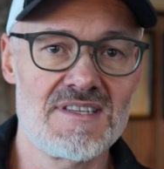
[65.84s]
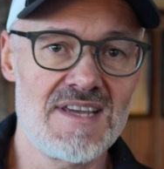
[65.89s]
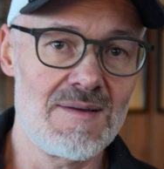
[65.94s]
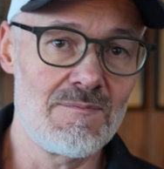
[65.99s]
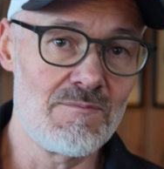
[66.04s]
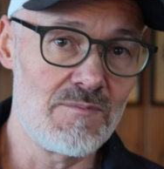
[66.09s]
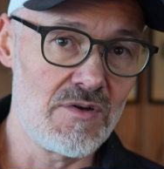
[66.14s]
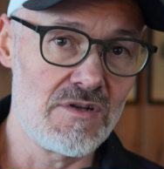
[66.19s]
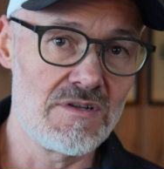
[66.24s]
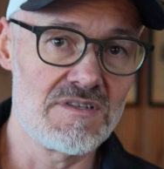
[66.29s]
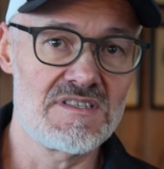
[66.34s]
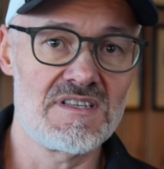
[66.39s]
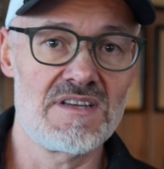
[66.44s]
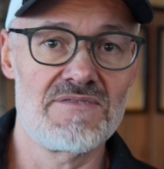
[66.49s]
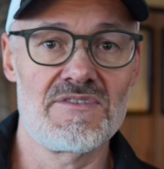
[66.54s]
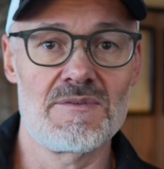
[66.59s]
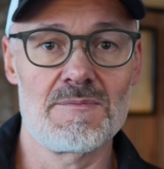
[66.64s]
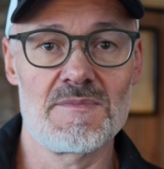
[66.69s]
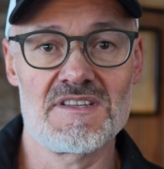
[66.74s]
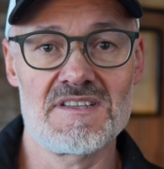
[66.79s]
temples,
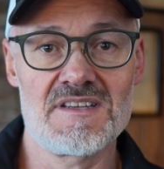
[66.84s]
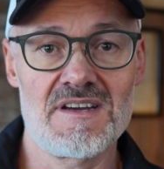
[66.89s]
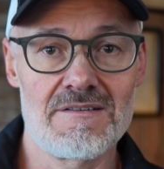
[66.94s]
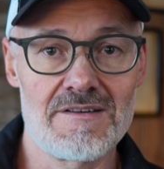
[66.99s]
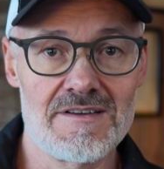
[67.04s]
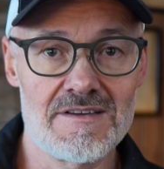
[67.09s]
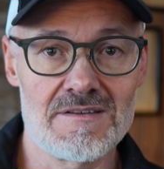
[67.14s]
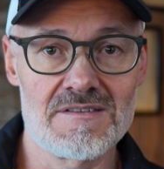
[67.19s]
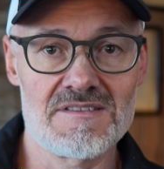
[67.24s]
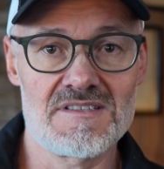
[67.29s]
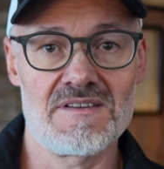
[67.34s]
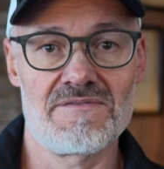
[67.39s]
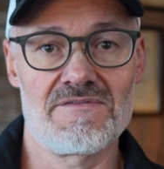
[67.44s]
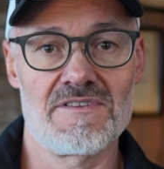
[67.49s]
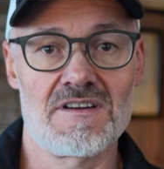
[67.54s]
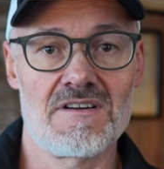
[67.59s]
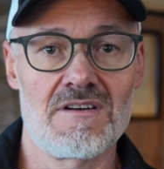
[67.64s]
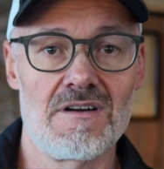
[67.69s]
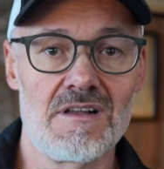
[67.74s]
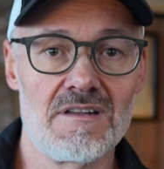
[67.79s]
different materials,
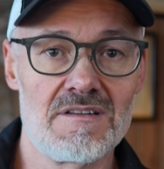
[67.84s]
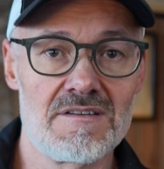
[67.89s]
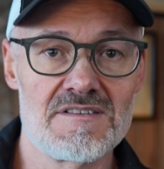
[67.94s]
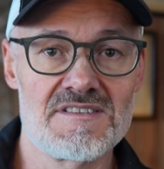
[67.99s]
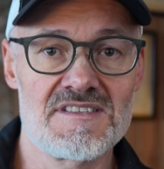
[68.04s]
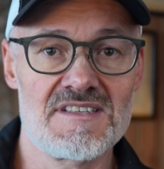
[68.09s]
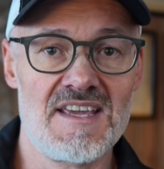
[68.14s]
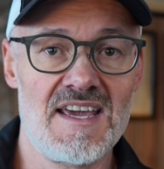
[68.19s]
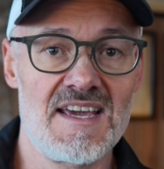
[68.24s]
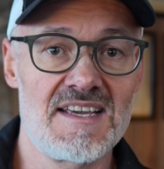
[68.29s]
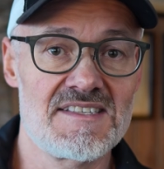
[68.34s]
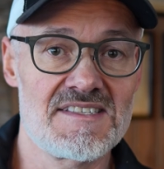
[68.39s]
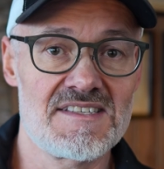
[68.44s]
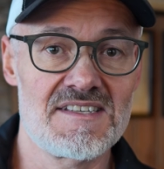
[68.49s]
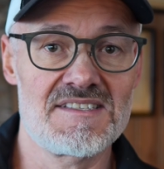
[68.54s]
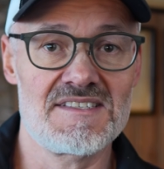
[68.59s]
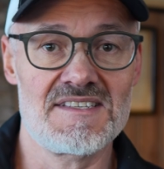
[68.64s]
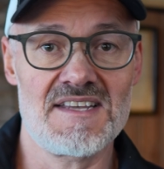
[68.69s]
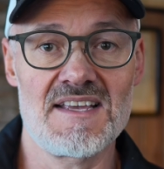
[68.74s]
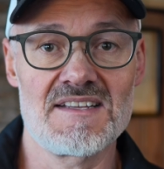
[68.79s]
different colors,
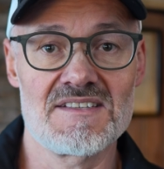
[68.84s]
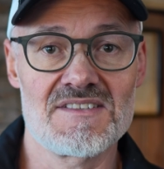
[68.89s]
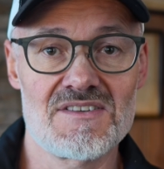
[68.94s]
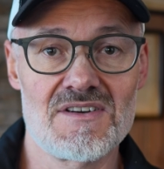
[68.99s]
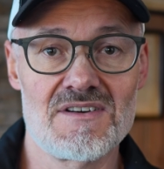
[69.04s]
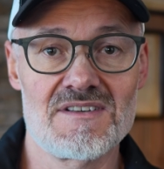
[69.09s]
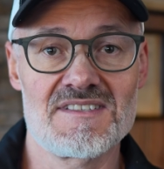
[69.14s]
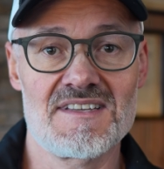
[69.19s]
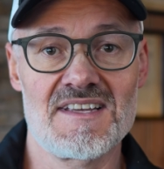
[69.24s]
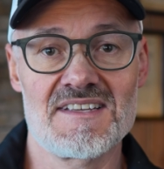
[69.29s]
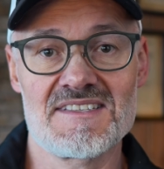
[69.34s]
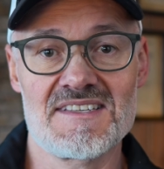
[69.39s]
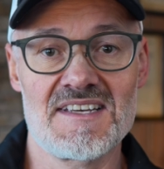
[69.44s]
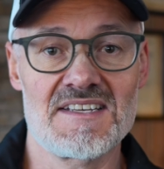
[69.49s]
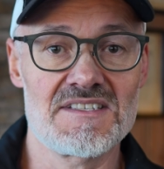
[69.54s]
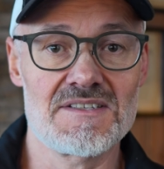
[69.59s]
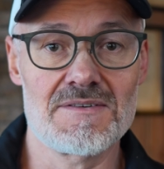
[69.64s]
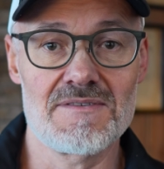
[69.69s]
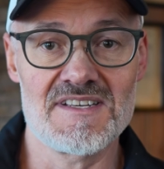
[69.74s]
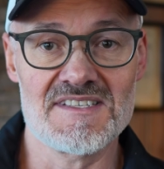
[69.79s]
cases, inserts,
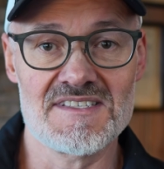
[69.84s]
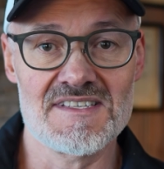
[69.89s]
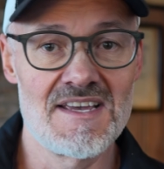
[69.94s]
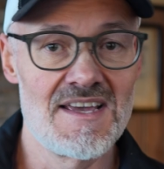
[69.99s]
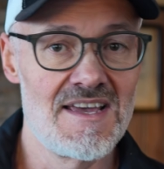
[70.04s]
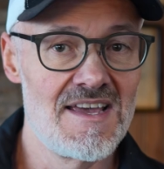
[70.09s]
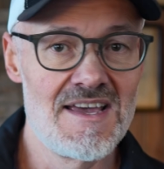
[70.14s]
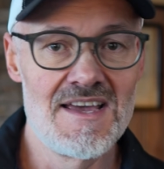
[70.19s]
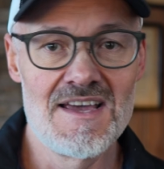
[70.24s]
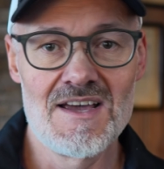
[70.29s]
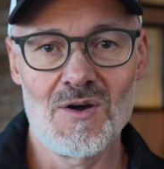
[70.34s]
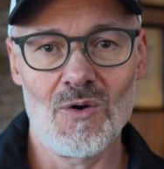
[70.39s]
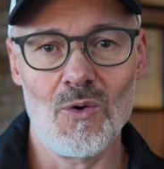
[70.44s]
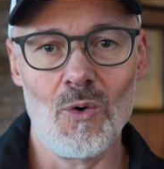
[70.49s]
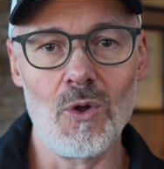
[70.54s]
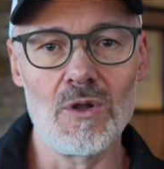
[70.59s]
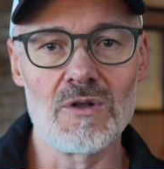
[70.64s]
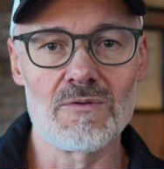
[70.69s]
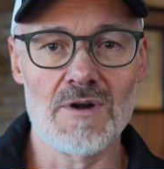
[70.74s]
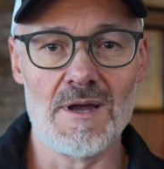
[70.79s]
accessories,
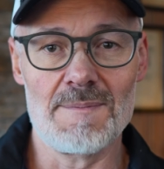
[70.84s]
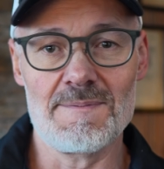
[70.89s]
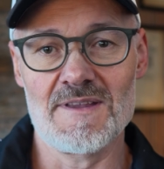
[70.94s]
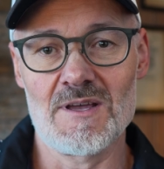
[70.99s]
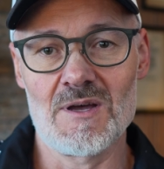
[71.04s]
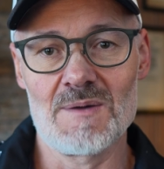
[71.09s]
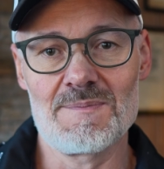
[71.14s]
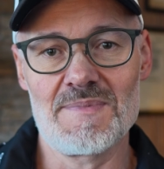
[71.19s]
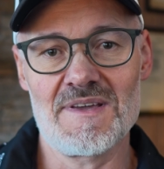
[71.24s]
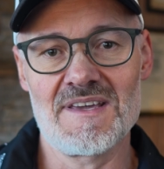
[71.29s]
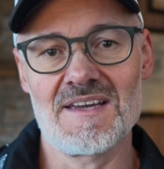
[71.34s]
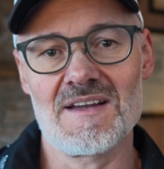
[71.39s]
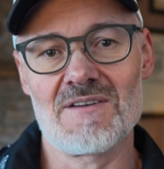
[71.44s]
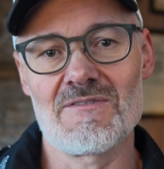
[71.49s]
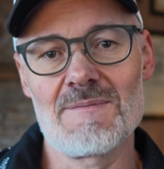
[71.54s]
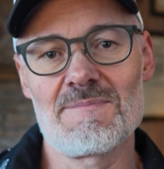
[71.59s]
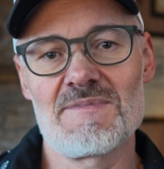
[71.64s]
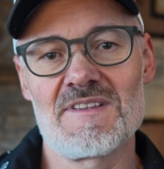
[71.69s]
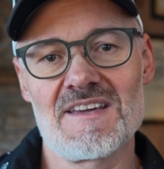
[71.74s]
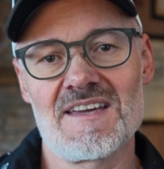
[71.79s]
all wrapped up in
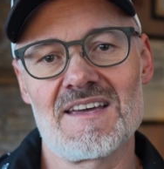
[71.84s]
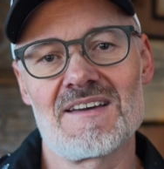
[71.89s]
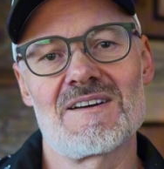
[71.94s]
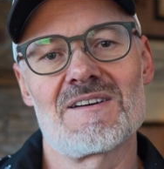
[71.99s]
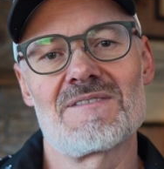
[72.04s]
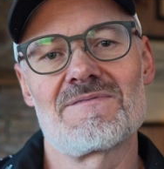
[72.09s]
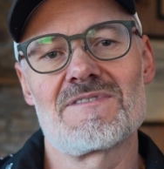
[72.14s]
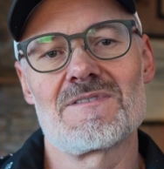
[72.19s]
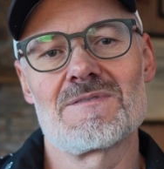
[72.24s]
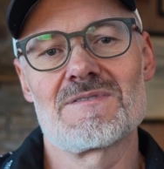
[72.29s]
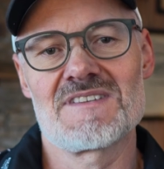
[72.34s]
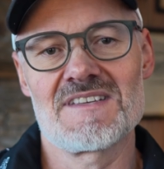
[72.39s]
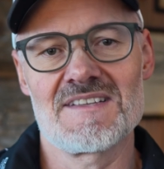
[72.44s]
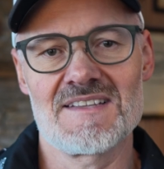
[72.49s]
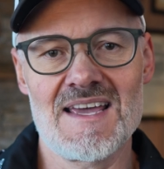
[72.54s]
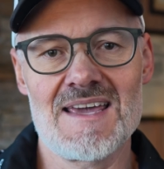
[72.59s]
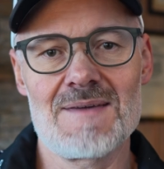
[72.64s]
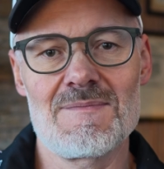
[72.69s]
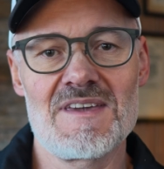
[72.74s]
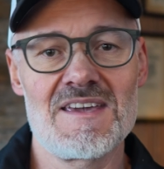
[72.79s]
cryptic and confusing
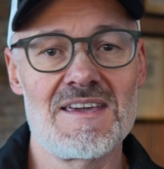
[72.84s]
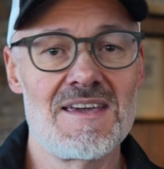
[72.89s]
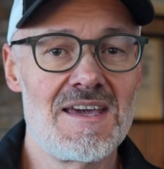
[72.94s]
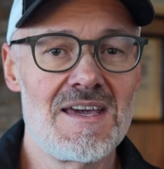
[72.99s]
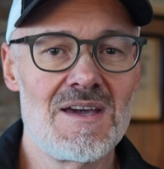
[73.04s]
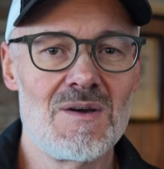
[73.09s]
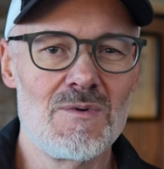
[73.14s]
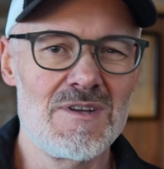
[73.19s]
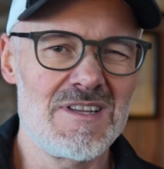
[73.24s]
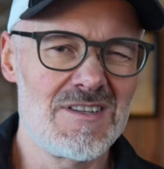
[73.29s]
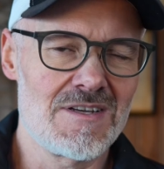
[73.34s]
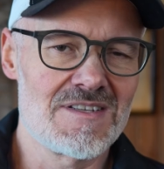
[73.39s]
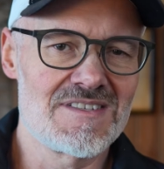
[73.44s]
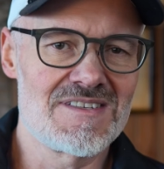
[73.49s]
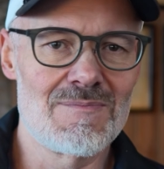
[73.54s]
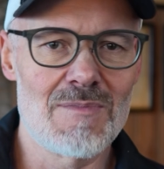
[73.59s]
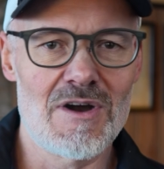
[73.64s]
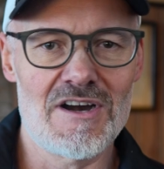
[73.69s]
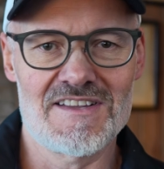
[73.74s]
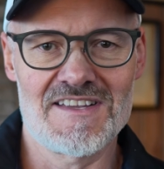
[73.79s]
naming with
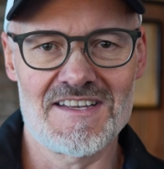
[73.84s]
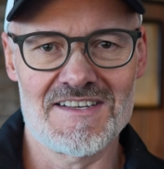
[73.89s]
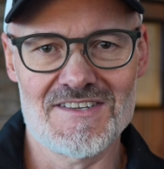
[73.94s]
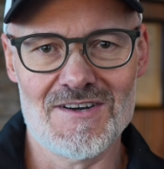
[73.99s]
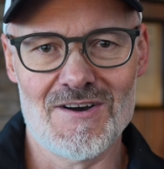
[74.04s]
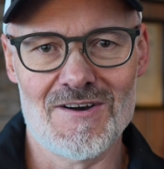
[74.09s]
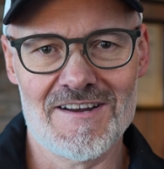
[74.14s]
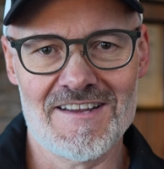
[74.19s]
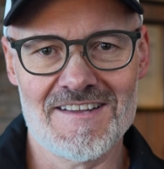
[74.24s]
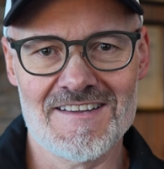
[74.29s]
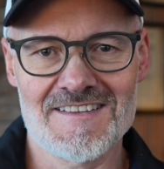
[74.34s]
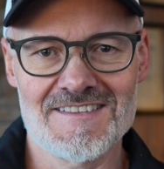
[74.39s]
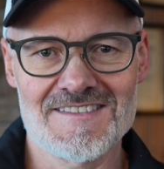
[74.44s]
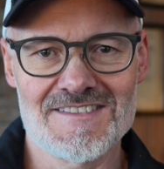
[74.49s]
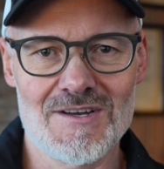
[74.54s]
tons of marketing jargon.